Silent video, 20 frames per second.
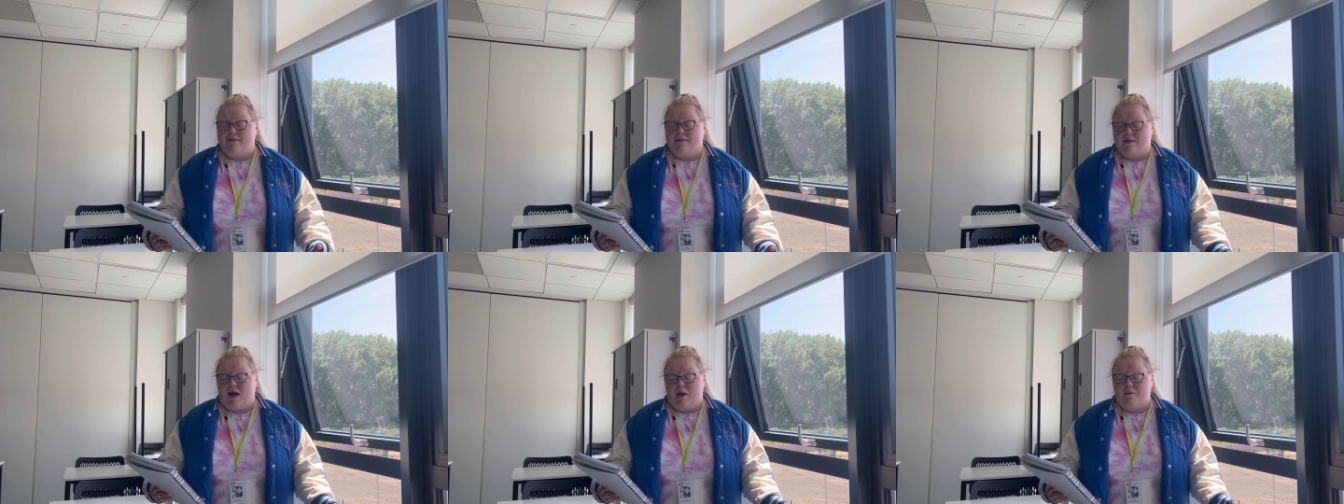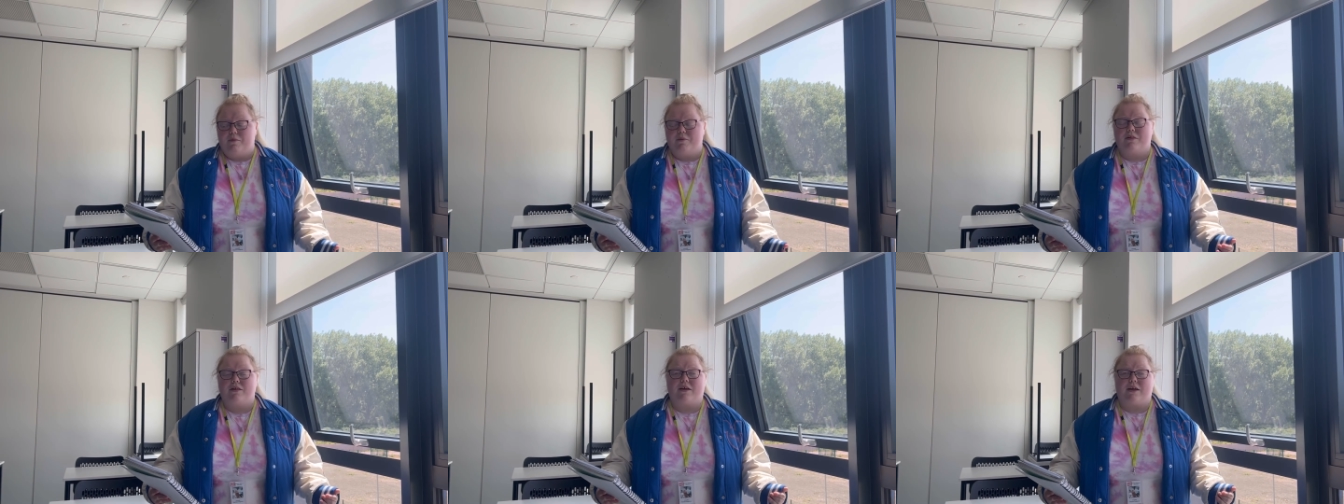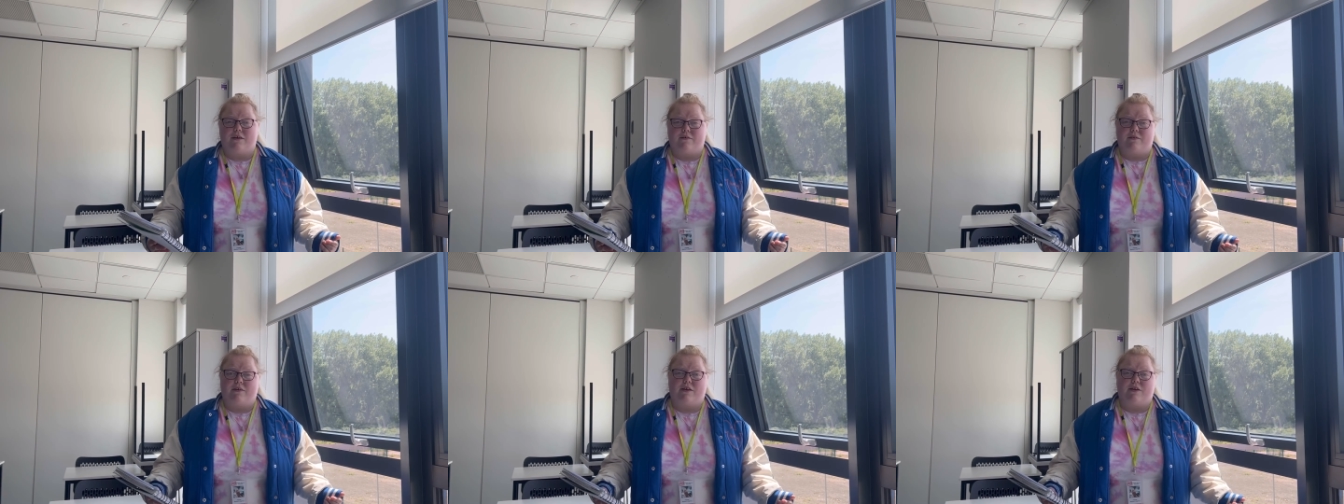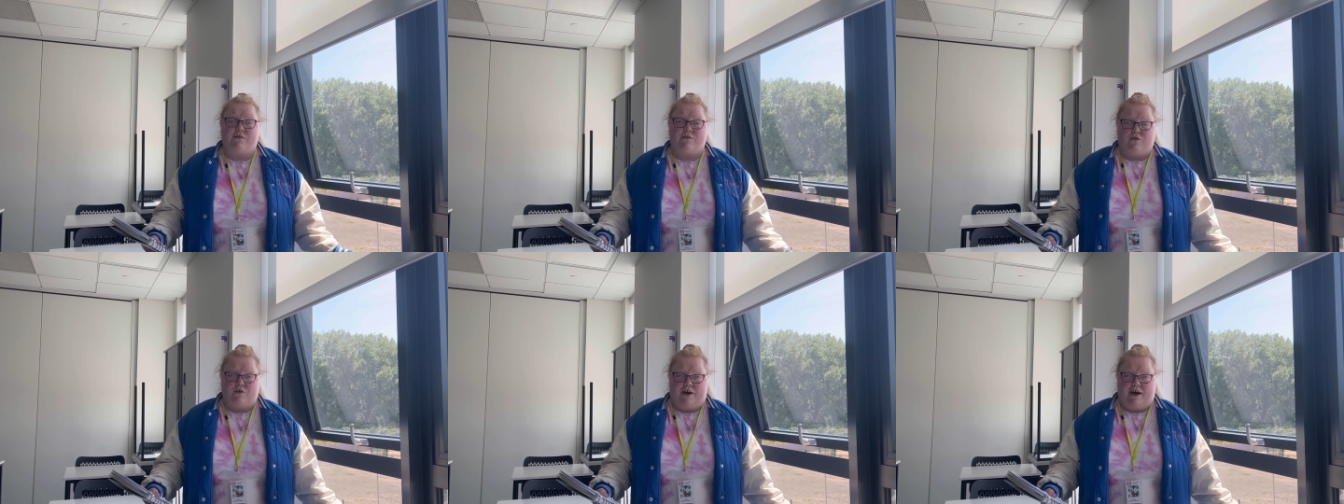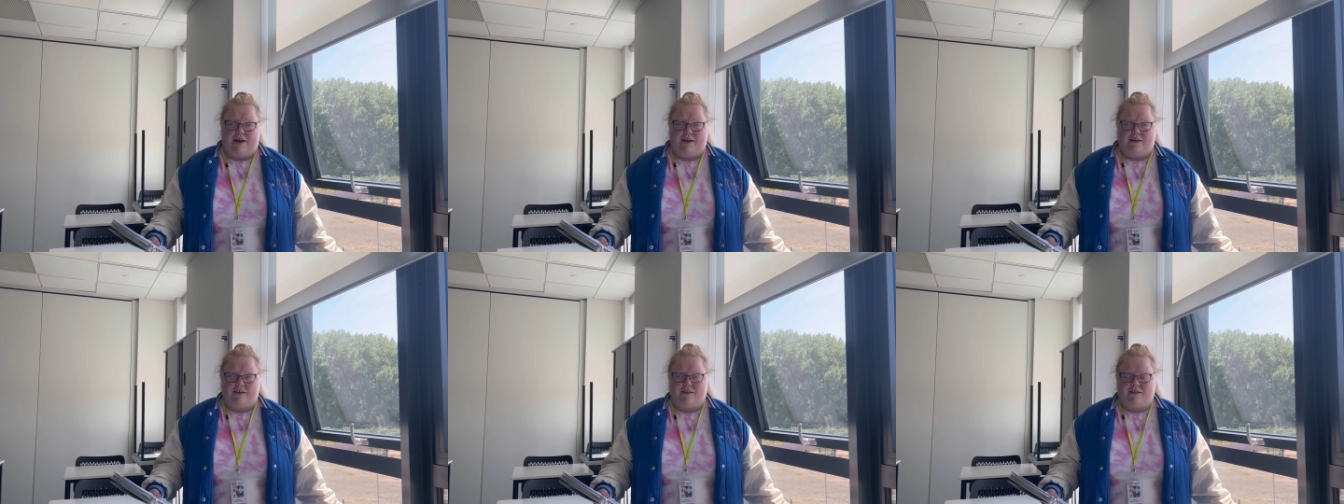cybersecurity
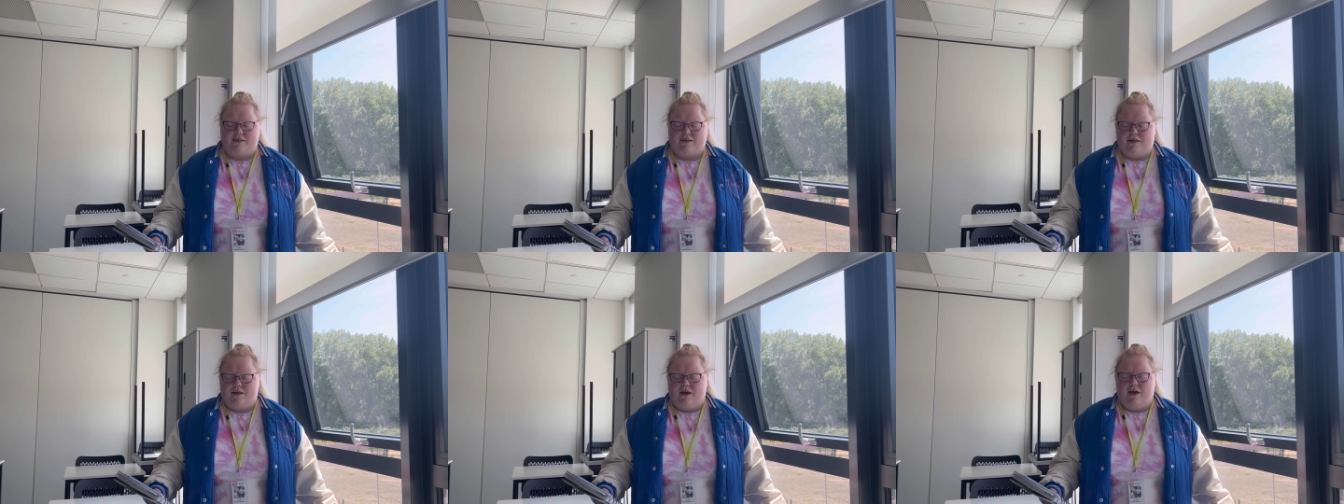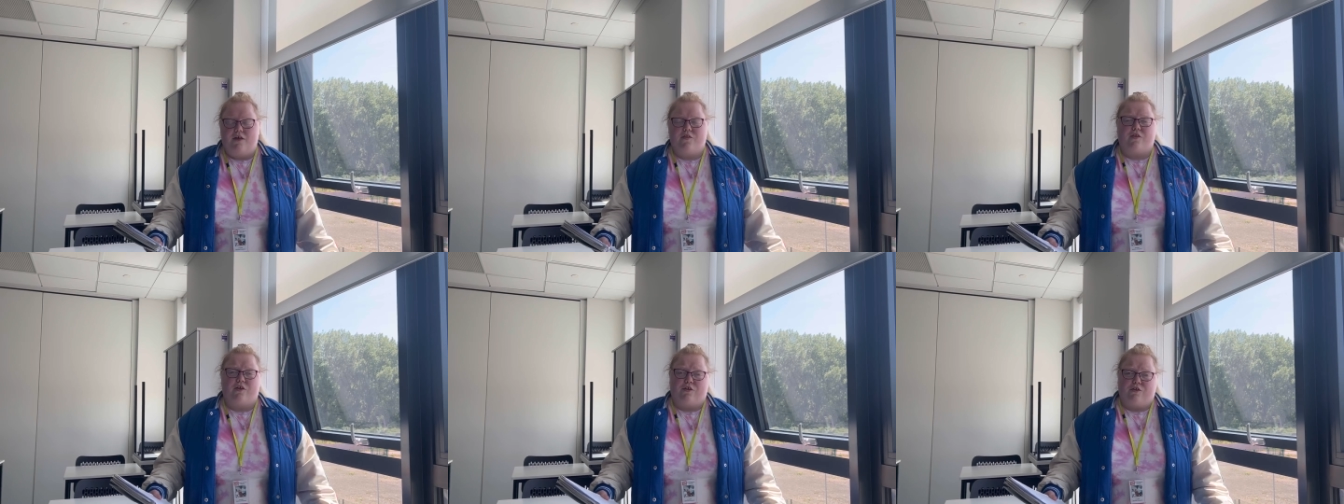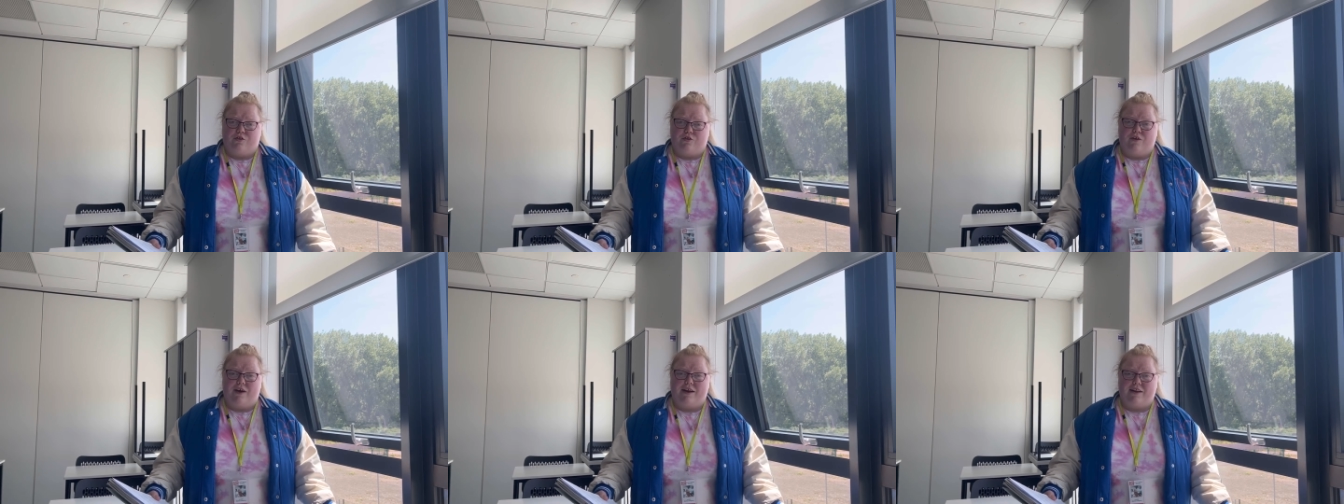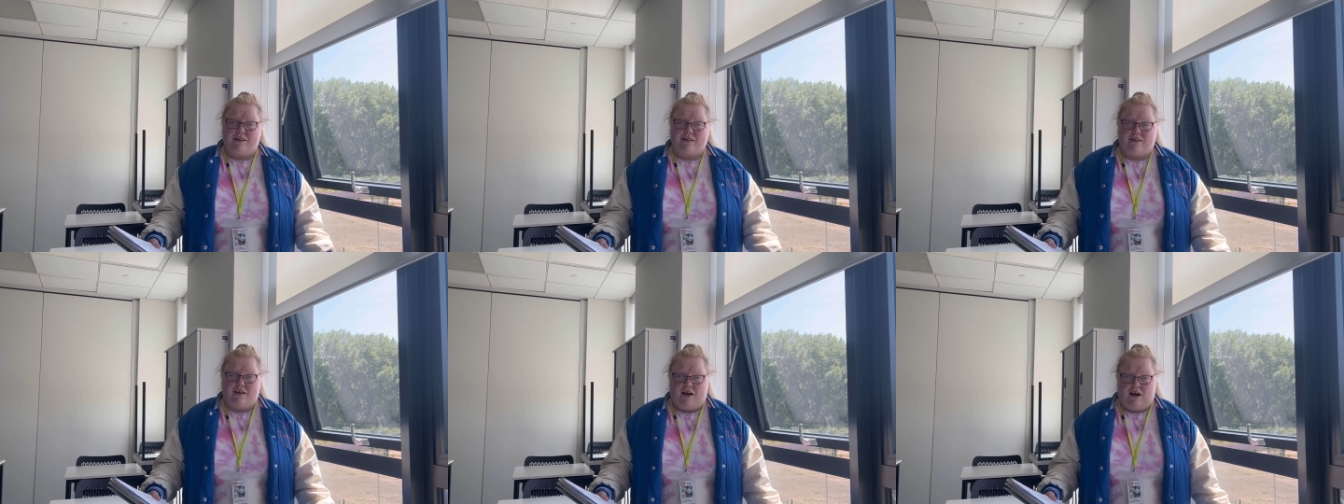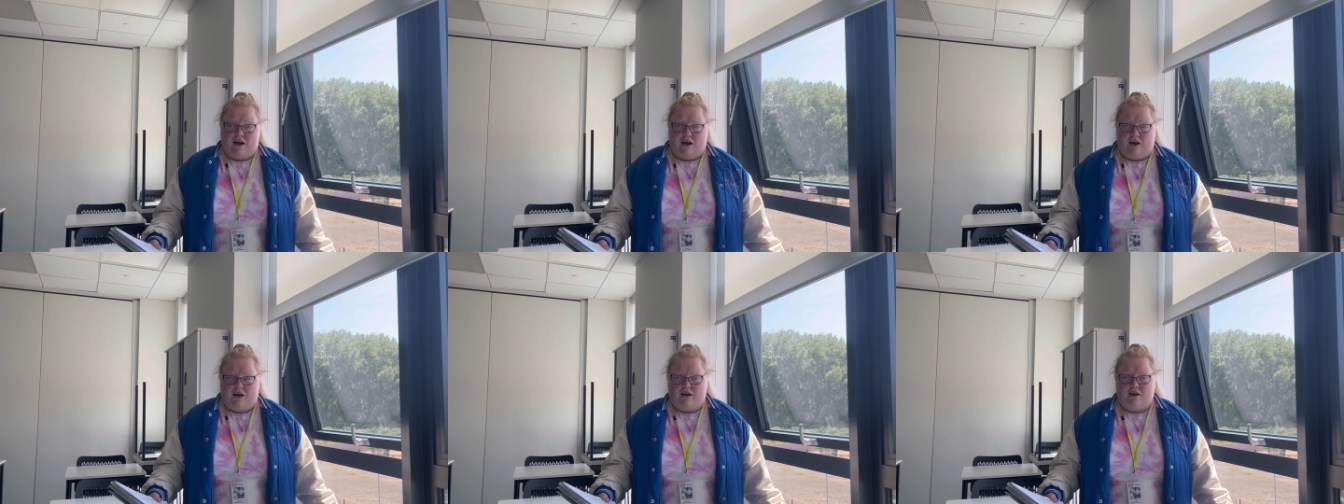threats. The threats
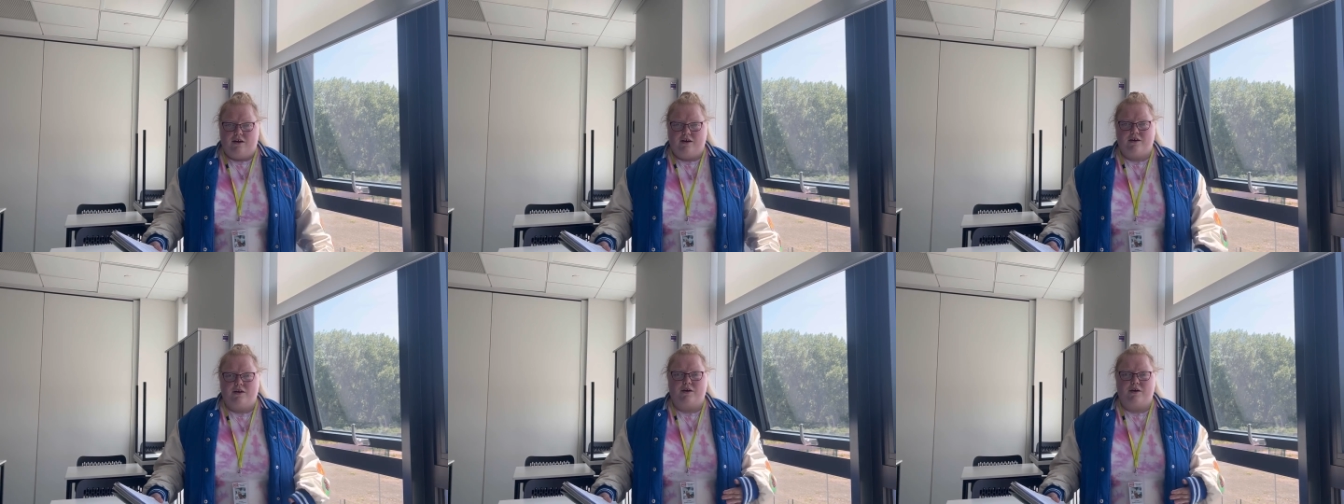are,